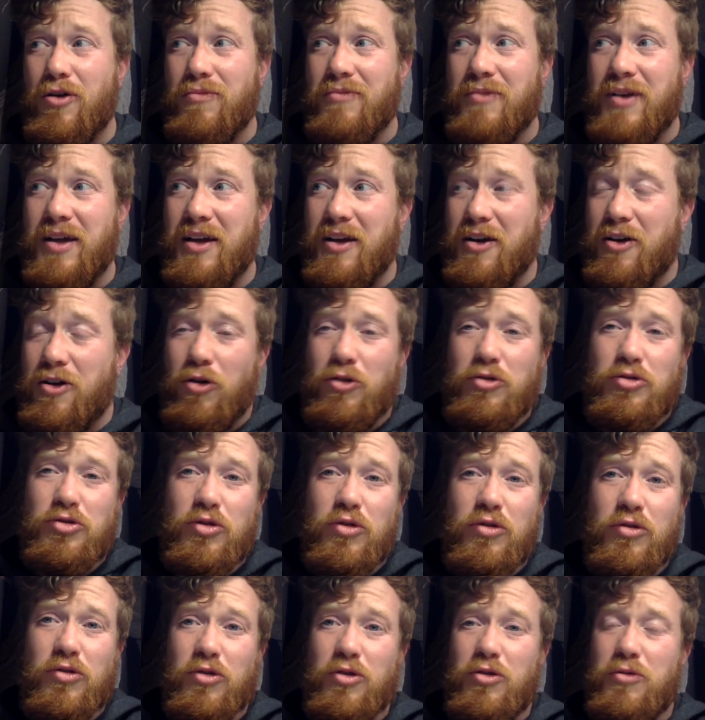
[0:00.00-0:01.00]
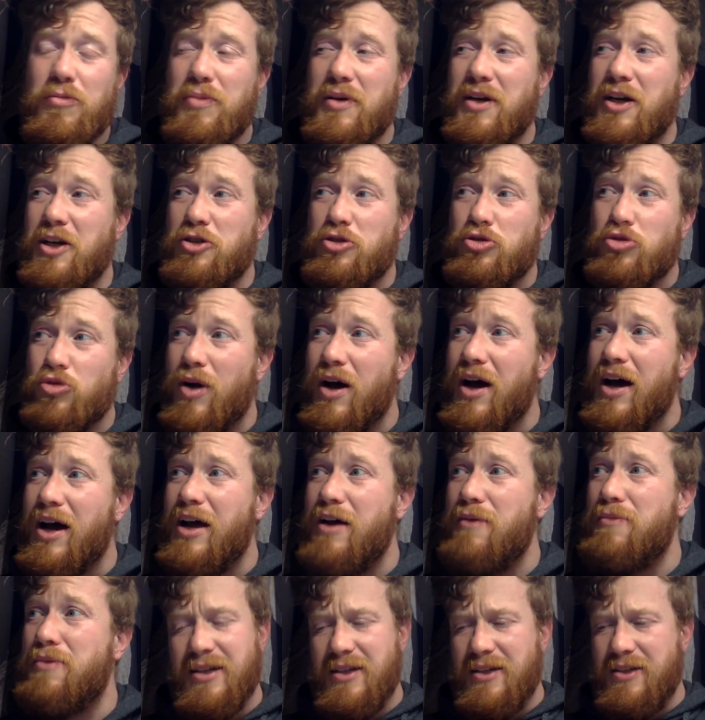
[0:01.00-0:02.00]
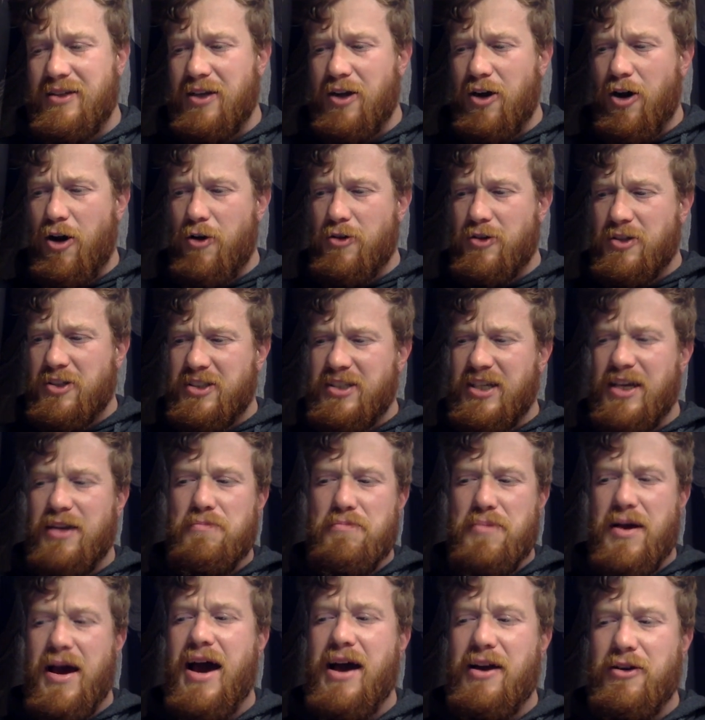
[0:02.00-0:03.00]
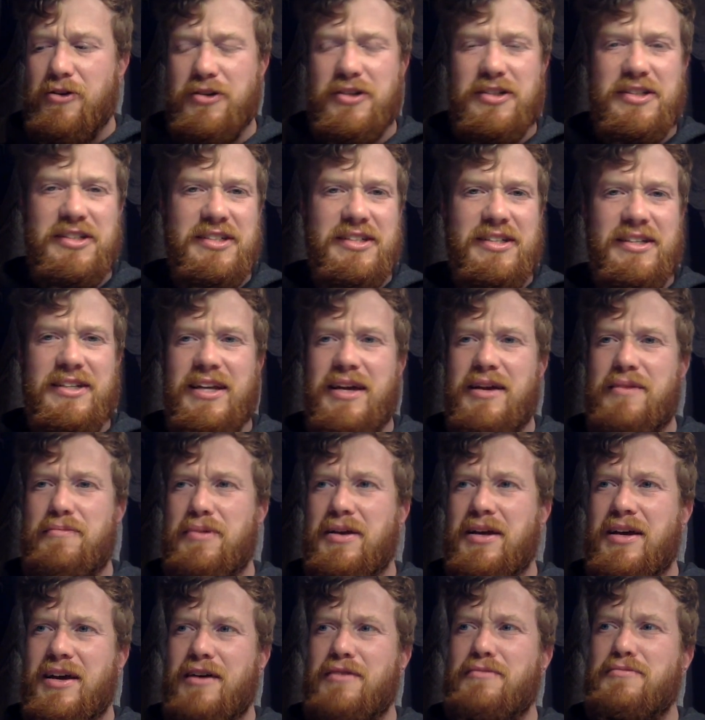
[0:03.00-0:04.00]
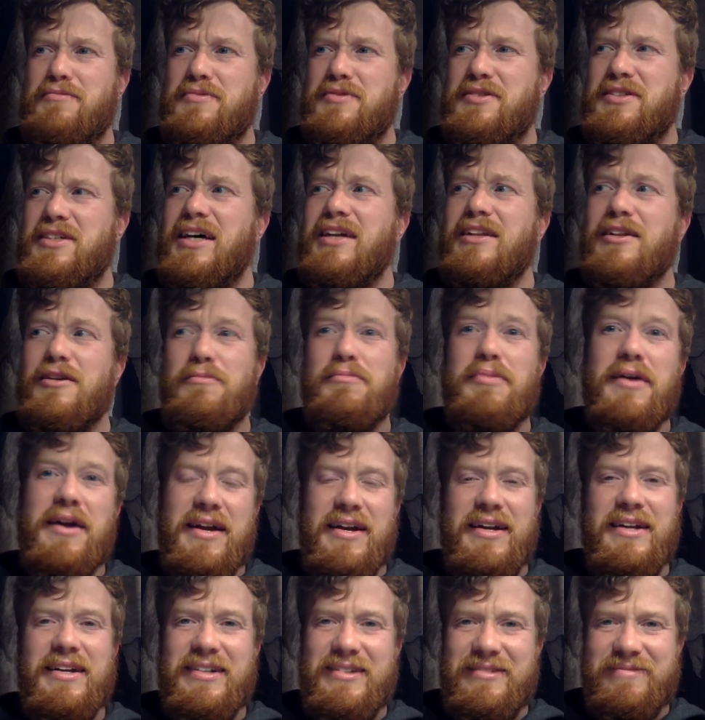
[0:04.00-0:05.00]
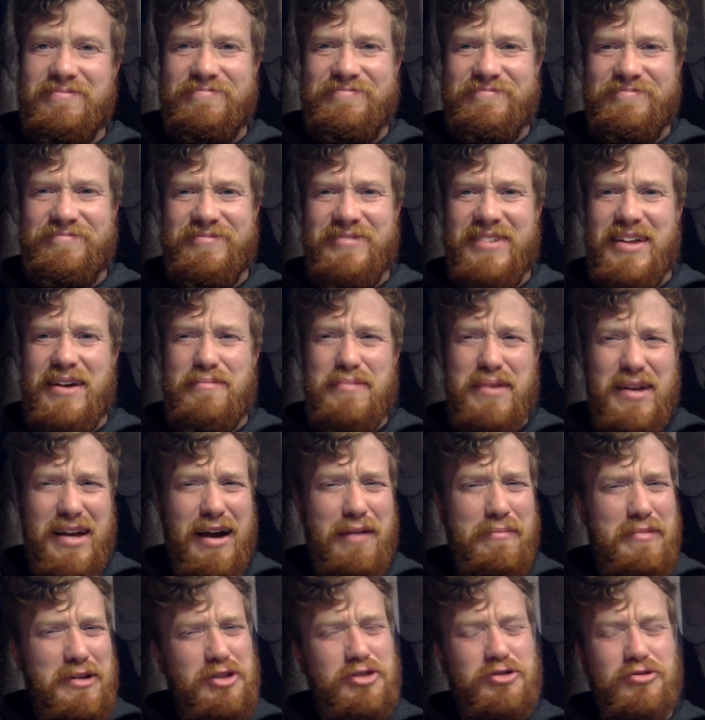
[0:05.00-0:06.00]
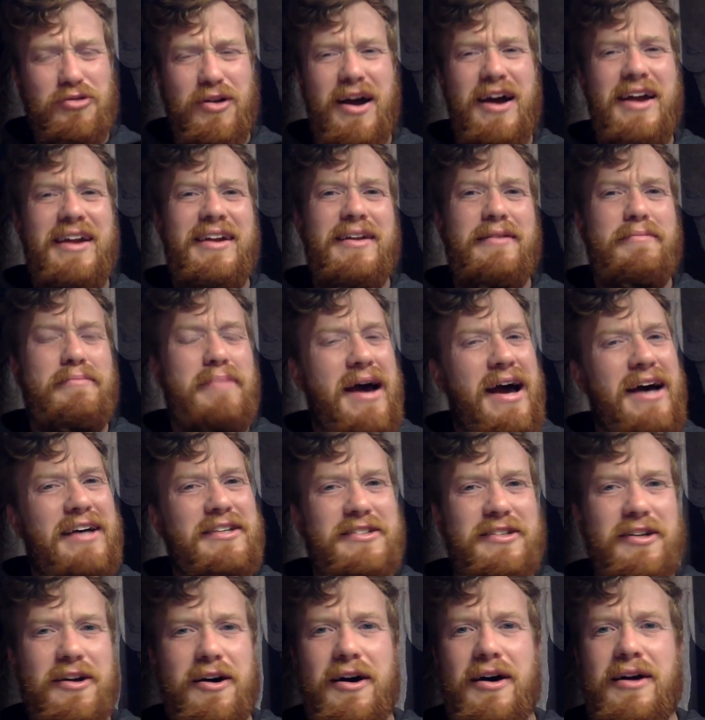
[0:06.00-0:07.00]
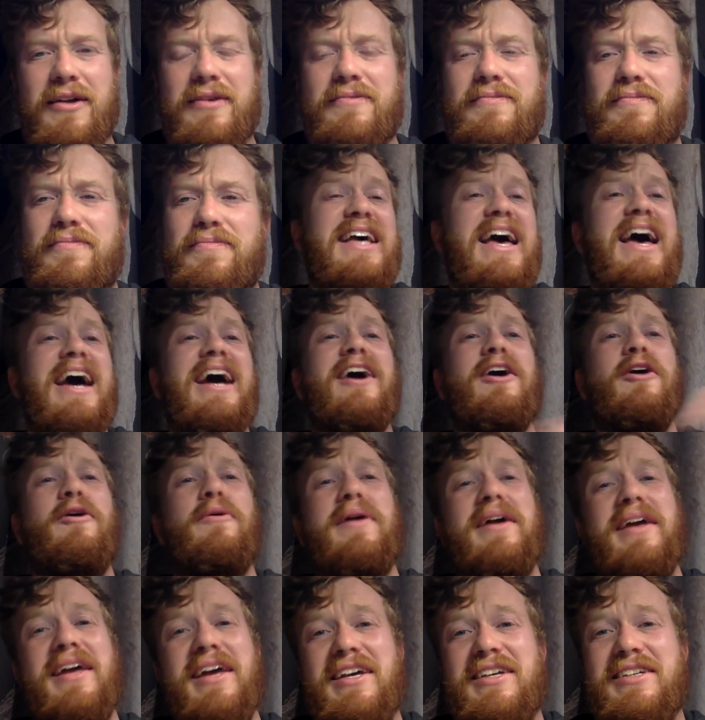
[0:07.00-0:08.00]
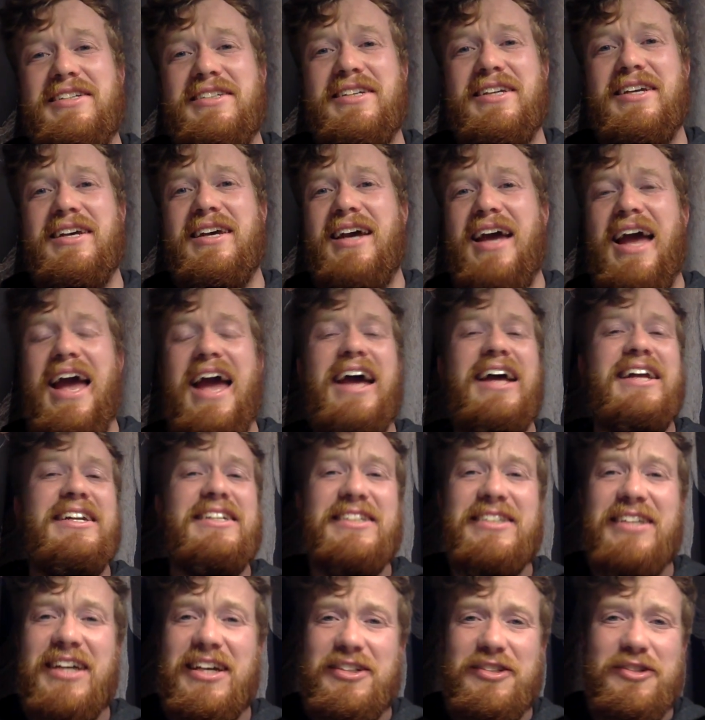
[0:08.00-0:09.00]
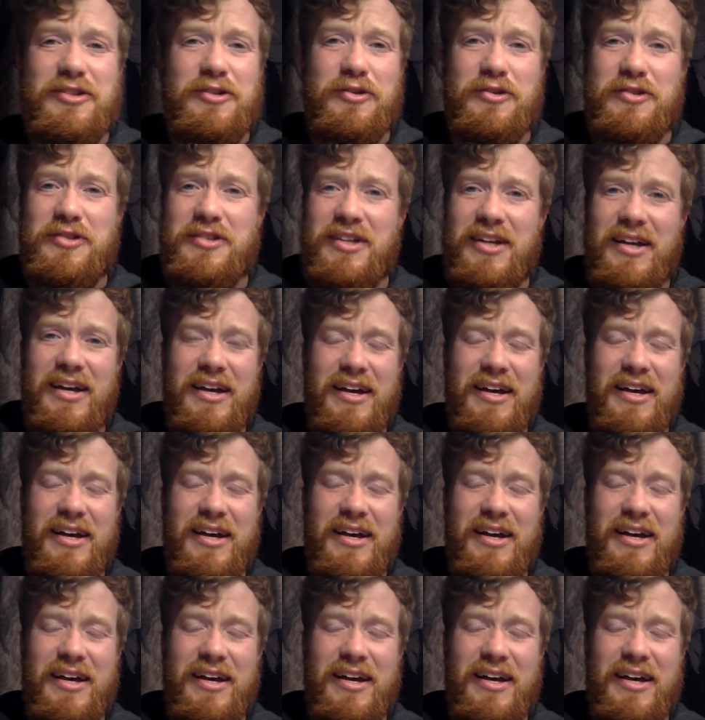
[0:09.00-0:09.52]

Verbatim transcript: in a cultural group, in a tribe, there are sin patterns that become celebrated, that become enshrined and passed on, echoing his ancestors'